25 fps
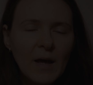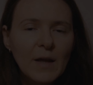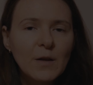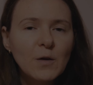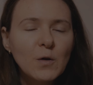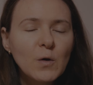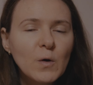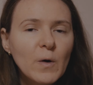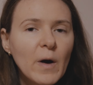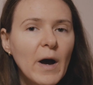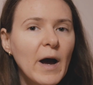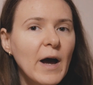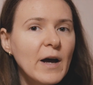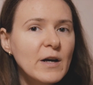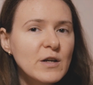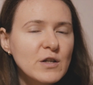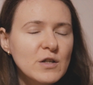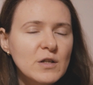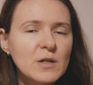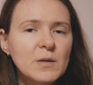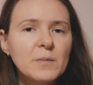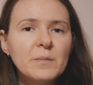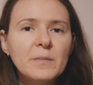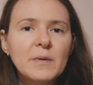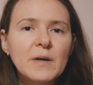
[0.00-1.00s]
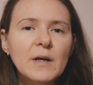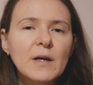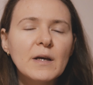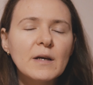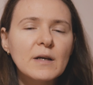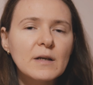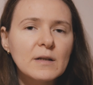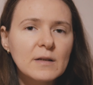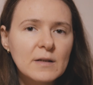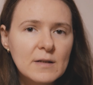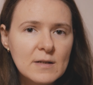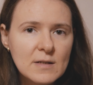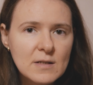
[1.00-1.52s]
And you actually
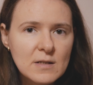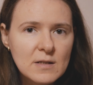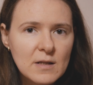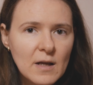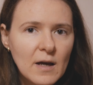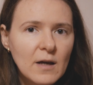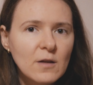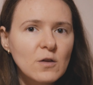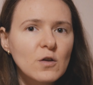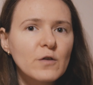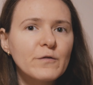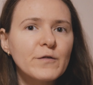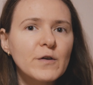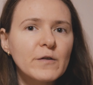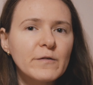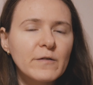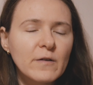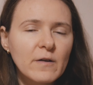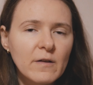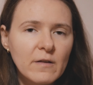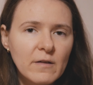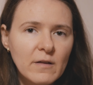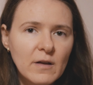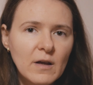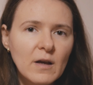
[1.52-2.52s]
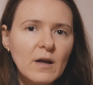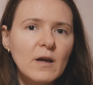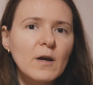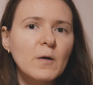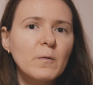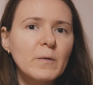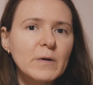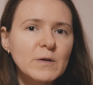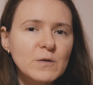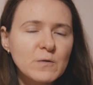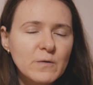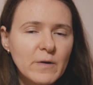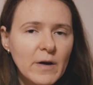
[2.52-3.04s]
being in this state of overthinking
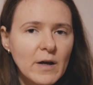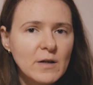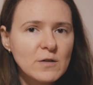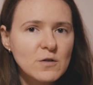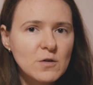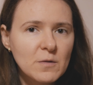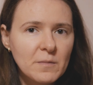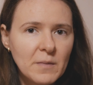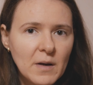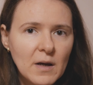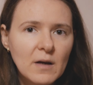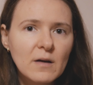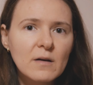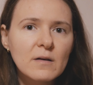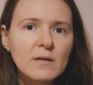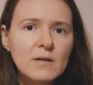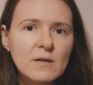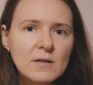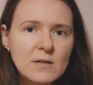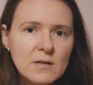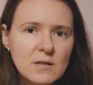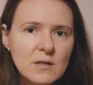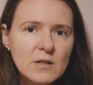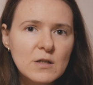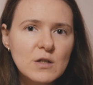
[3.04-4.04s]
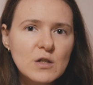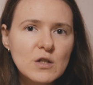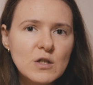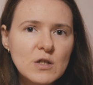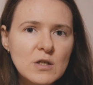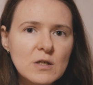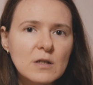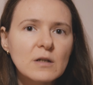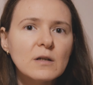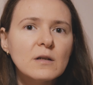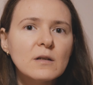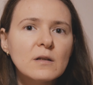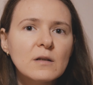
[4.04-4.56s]
when trying to make a
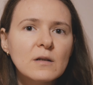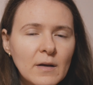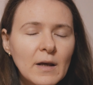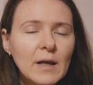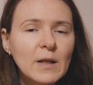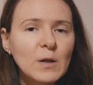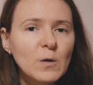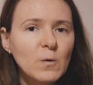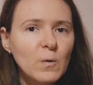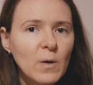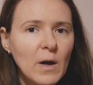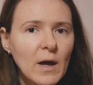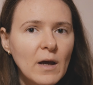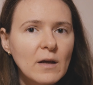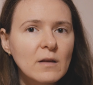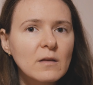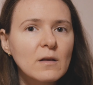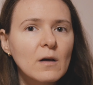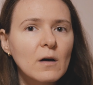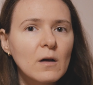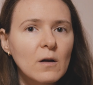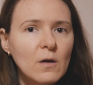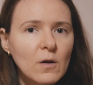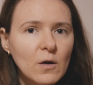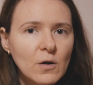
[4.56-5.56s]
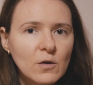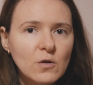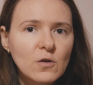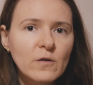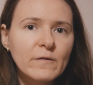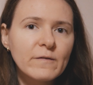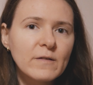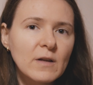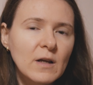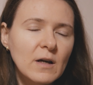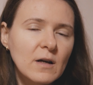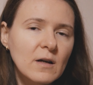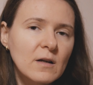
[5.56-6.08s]
decision can create a lot
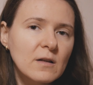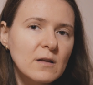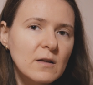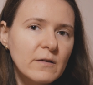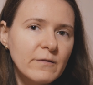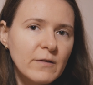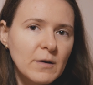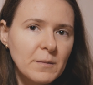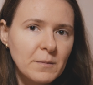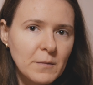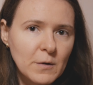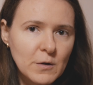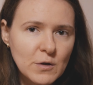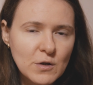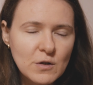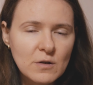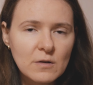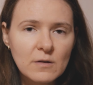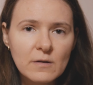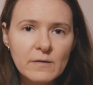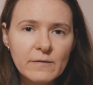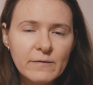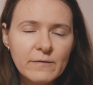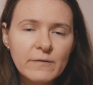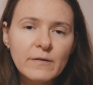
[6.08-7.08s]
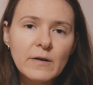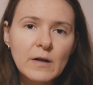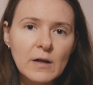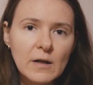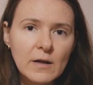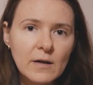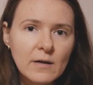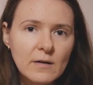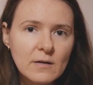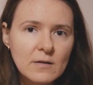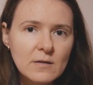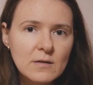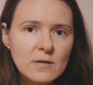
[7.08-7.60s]
of negative emotional
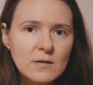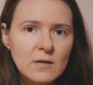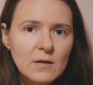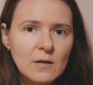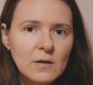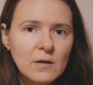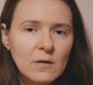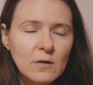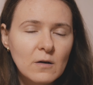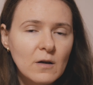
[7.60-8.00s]
feelings.